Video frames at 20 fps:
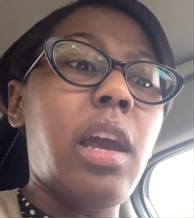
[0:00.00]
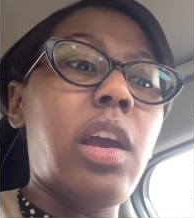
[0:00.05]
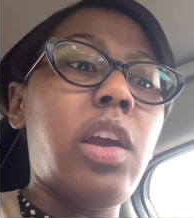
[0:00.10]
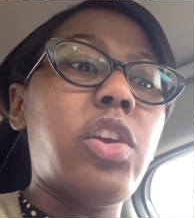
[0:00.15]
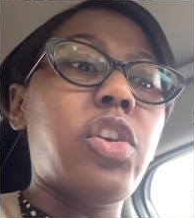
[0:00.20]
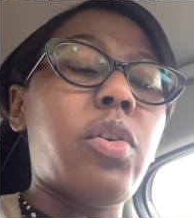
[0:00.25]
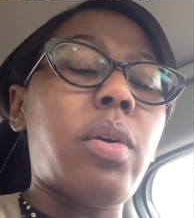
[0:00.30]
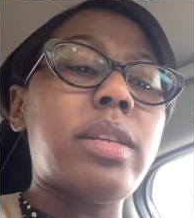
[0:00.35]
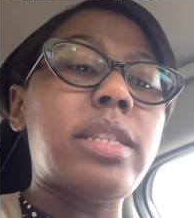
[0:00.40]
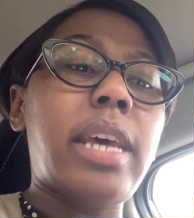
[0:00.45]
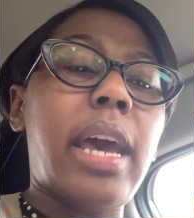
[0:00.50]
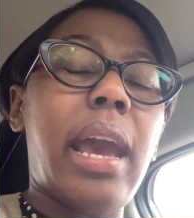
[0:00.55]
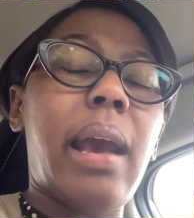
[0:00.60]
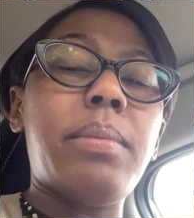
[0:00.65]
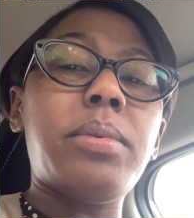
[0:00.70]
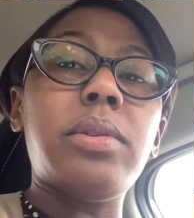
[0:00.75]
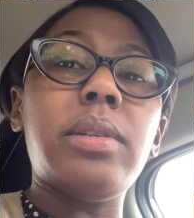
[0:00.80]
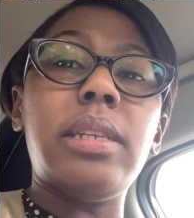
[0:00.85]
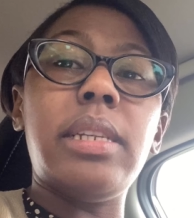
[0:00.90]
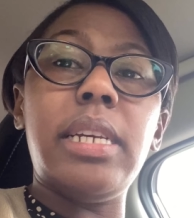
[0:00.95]
your
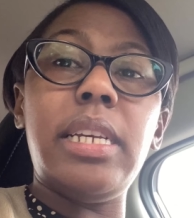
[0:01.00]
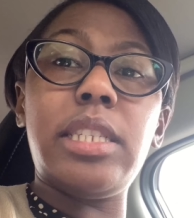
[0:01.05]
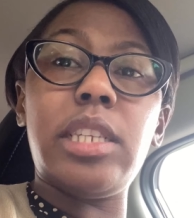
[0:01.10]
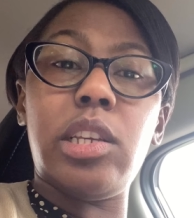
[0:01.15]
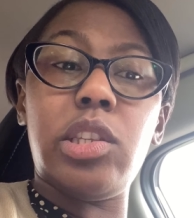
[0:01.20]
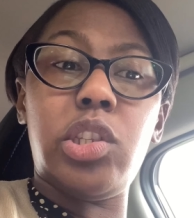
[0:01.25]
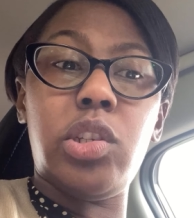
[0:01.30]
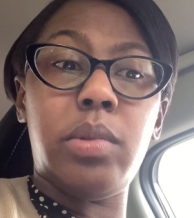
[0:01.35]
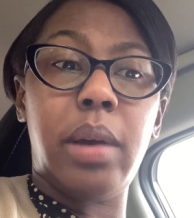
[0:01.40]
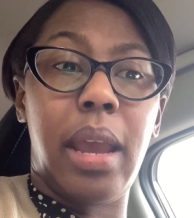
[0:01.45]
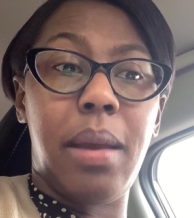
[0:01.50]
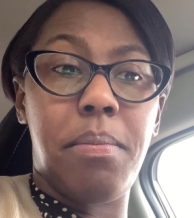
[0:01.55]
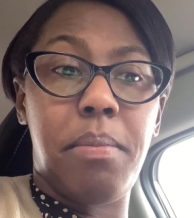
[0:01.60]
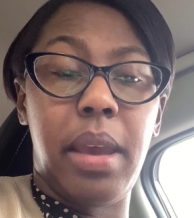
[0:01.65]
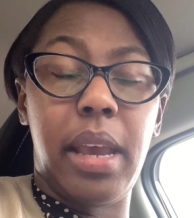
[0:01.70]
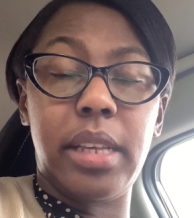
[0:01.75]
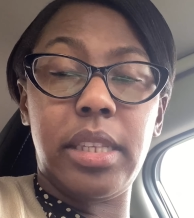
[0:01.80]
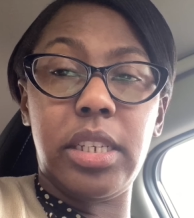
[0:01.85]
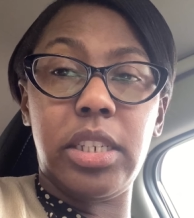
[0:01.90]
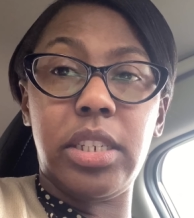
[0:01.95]
time to listen to a
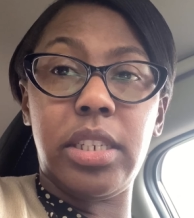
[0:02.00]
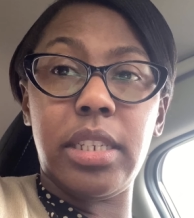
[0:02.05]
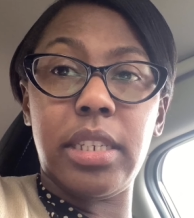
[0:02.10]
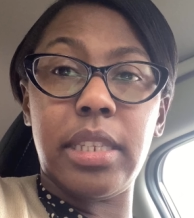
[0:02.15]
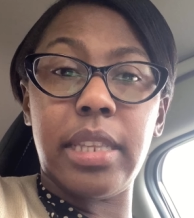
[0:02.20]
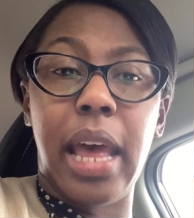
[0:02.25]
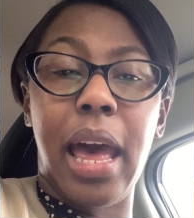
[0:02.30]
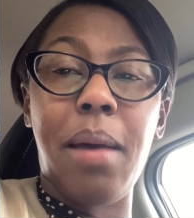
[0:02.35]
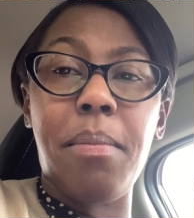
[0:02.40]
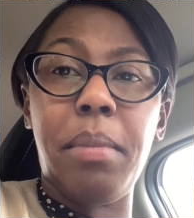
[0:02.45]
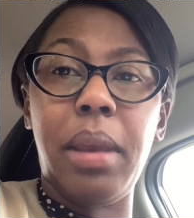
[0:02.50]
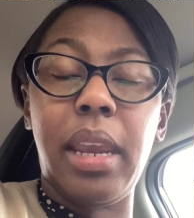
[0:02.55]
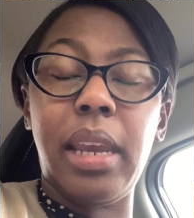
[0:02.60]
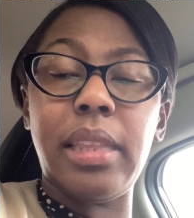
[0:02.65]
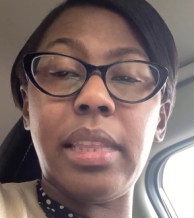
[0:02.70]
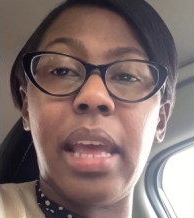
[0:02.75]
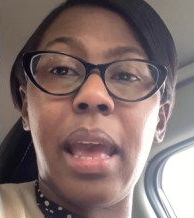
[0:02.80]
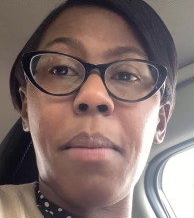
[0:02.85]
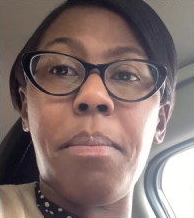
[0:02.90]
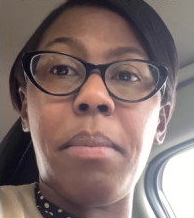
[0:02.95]
message does not
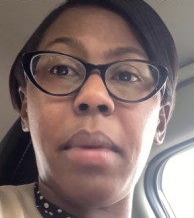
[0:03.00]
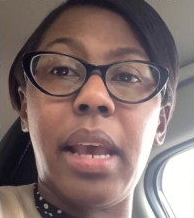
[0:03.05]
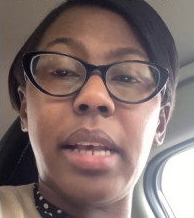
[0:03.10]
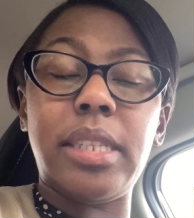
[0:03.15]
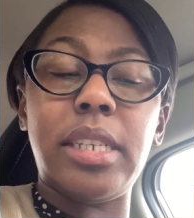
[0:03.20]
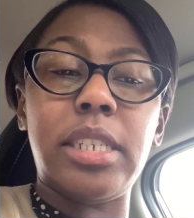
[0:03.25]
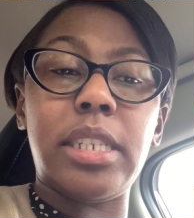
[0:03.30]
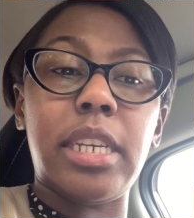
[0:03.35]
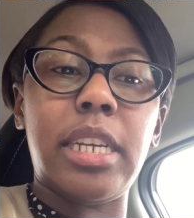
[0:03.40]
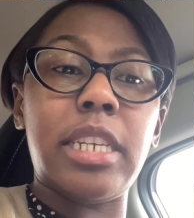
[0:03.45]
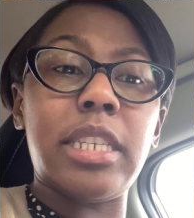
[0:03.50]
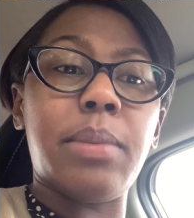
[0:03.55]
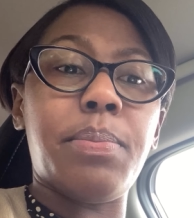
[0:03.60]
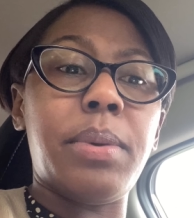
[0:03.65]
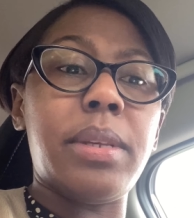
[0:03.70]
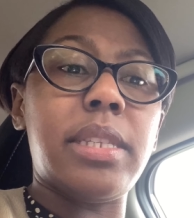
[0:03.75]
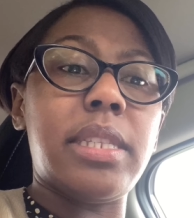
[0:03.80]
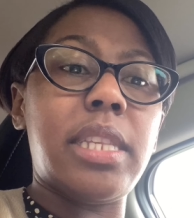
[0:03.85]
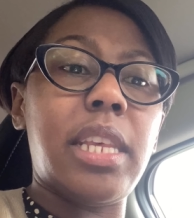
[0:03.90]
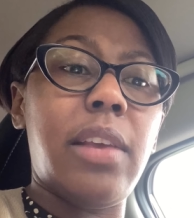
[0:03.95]
mean that message is
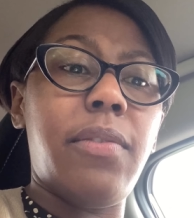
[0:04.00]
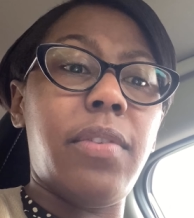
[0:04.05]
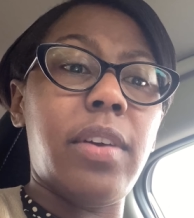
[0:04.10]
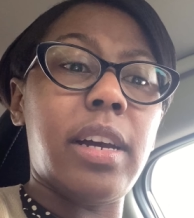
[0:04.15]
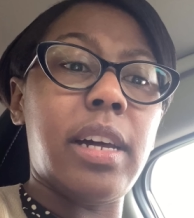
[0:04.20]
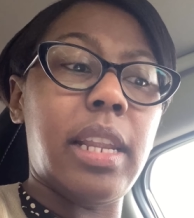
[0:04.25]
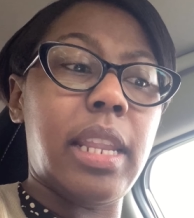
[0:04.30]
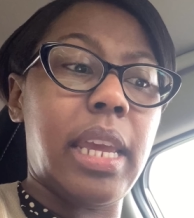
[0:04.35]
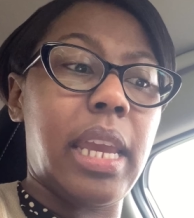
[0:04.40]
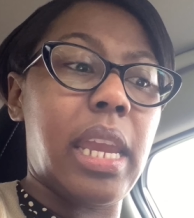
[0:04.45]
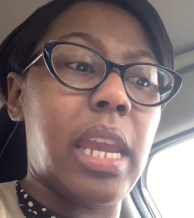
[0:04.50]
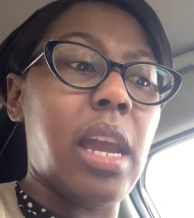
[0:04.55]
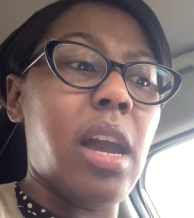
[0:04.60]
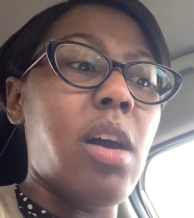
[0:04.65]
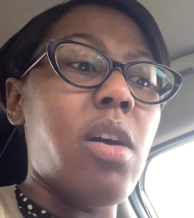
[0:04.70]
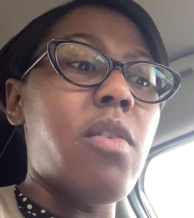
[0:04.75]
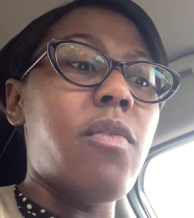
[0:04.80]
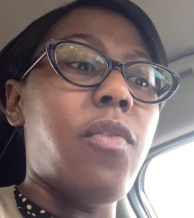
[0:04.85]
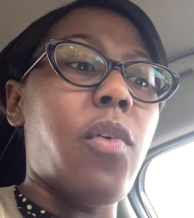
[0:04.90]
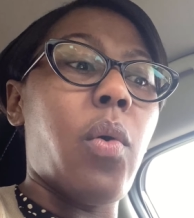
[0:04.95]
specifically
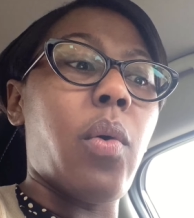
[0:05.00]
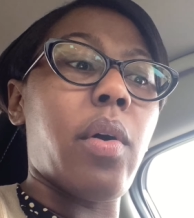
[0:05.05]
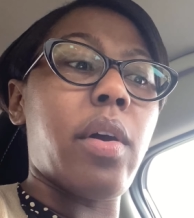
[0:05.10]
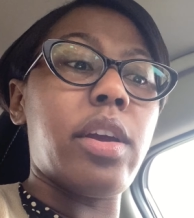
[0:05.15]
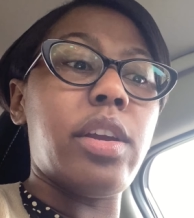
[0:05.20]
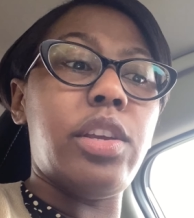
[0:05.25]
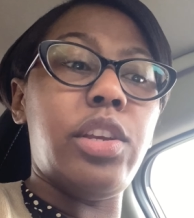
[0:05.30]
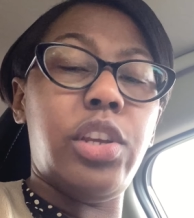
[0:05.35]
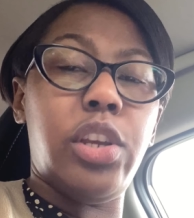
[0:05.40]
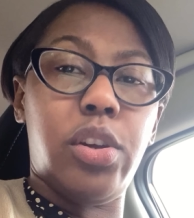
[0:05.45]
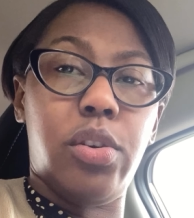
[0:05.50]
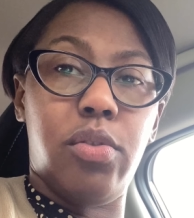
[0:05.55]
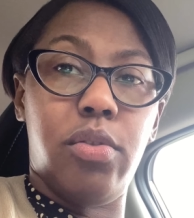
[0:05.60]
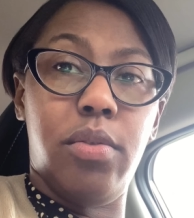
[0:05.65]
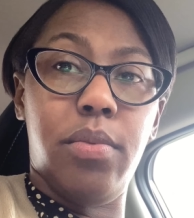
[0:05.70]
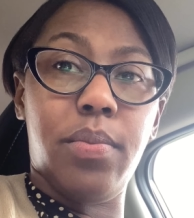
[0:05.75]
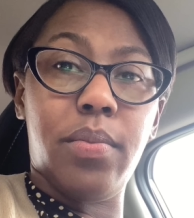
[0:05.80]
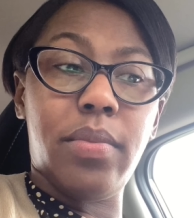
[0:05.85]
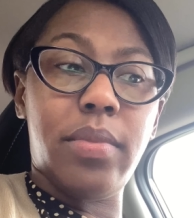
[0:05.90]
for you.